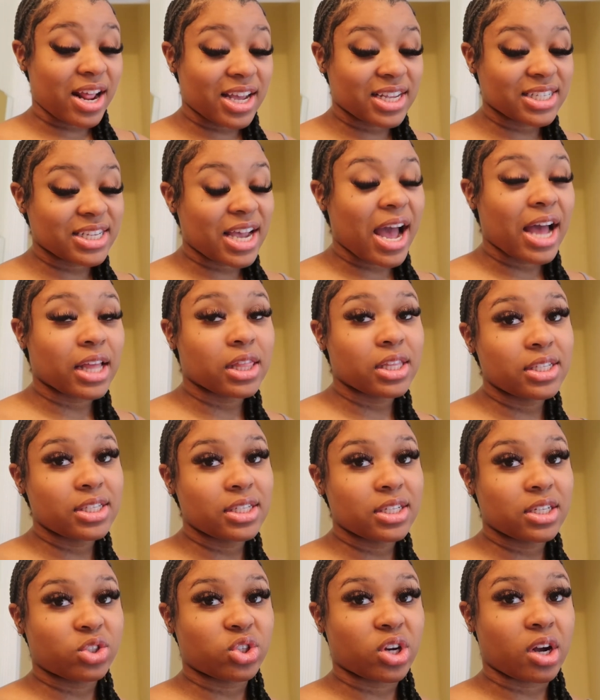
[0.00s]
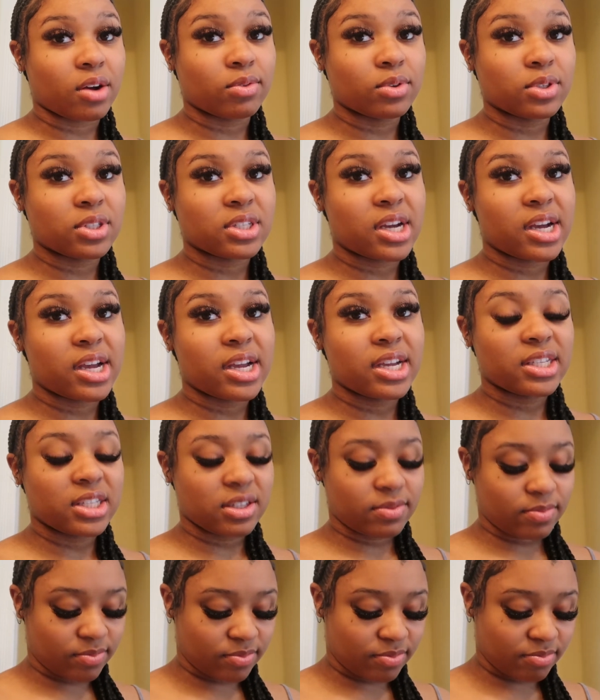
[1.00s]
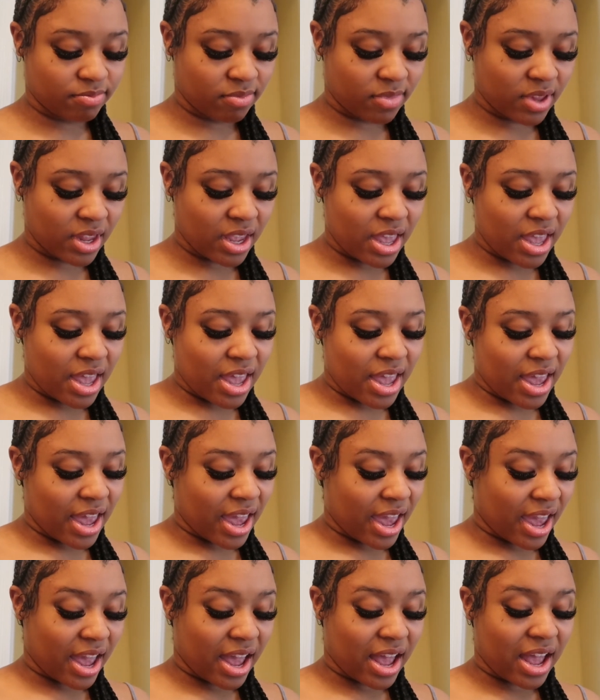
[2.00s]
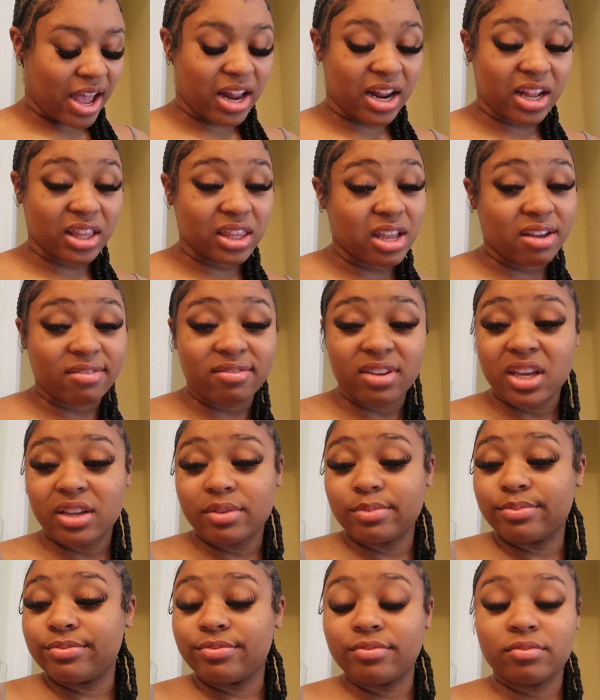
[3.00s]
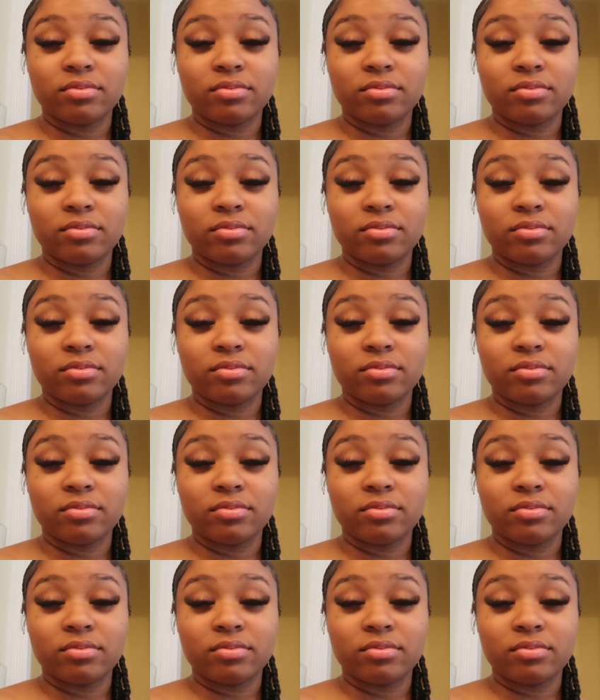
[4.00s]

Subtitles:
because I have this in a travel size and love it.